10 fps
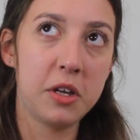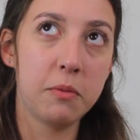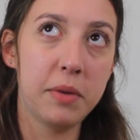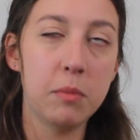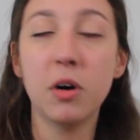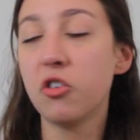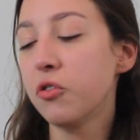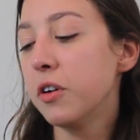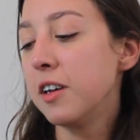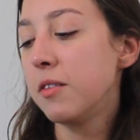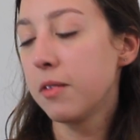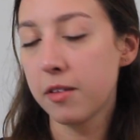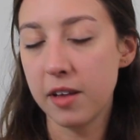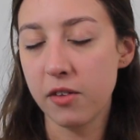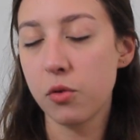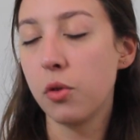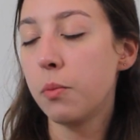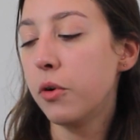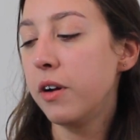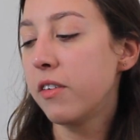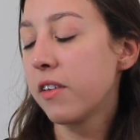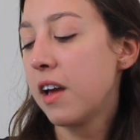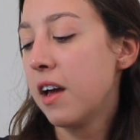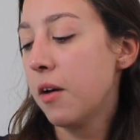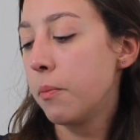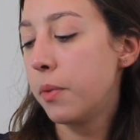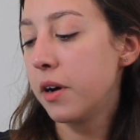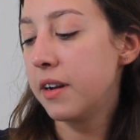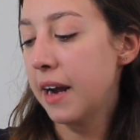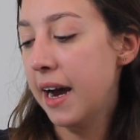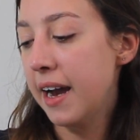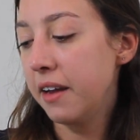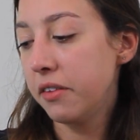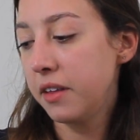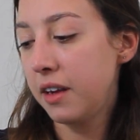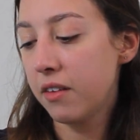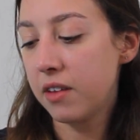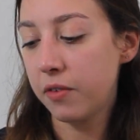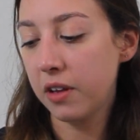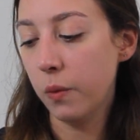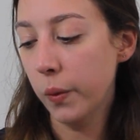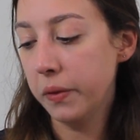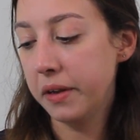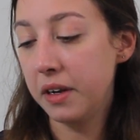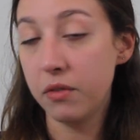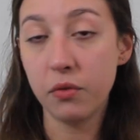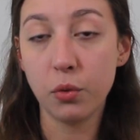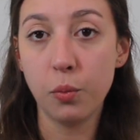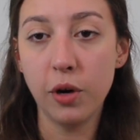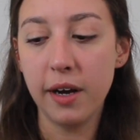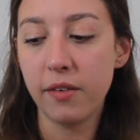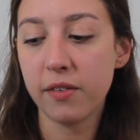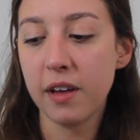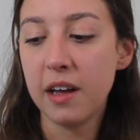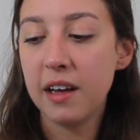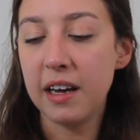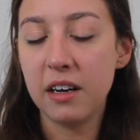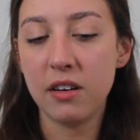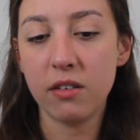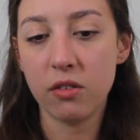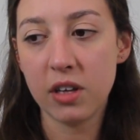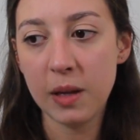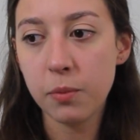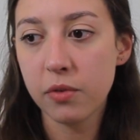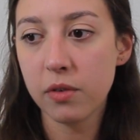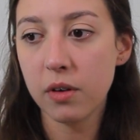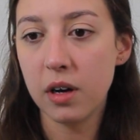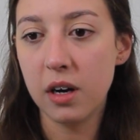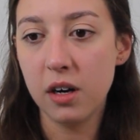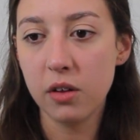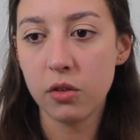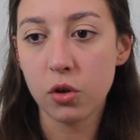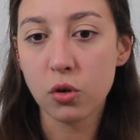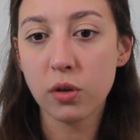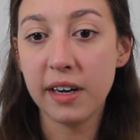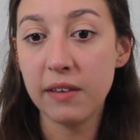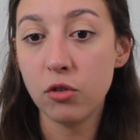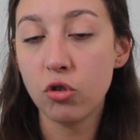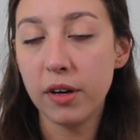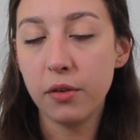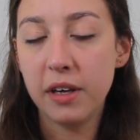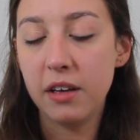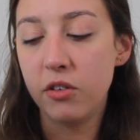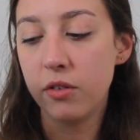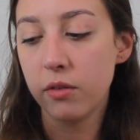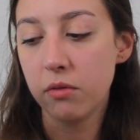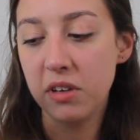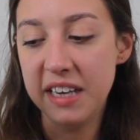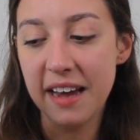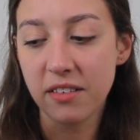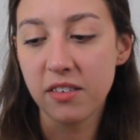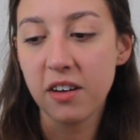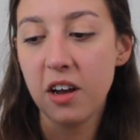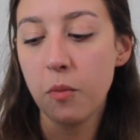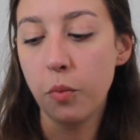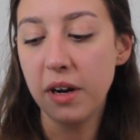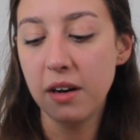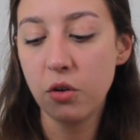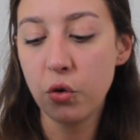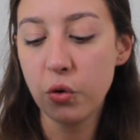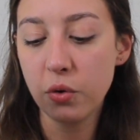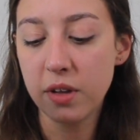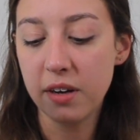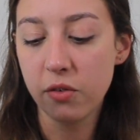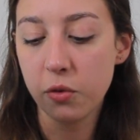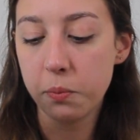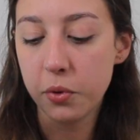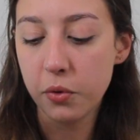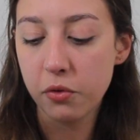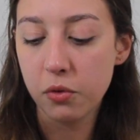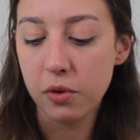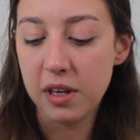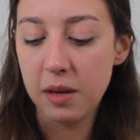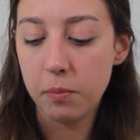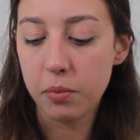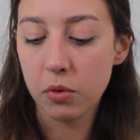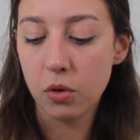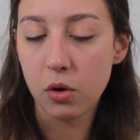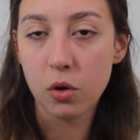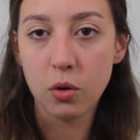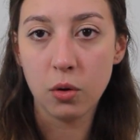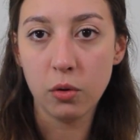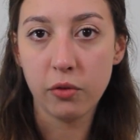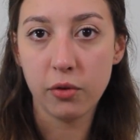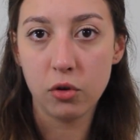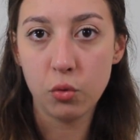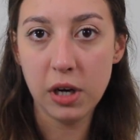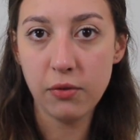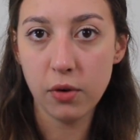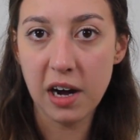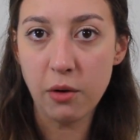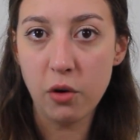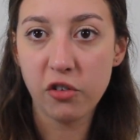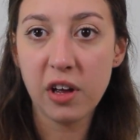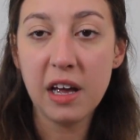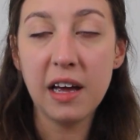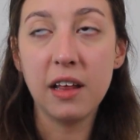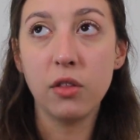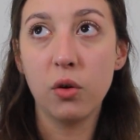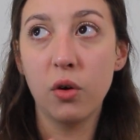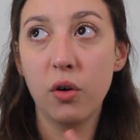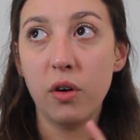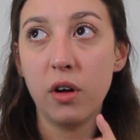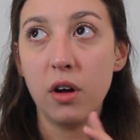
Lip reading: didn't pay much for it thanks to the points, but I think it's definitely worth it, even full price. It keeps the cold. I haven't tried the heat yet, but I know that it's supposed to keep the cold for 24 hours and the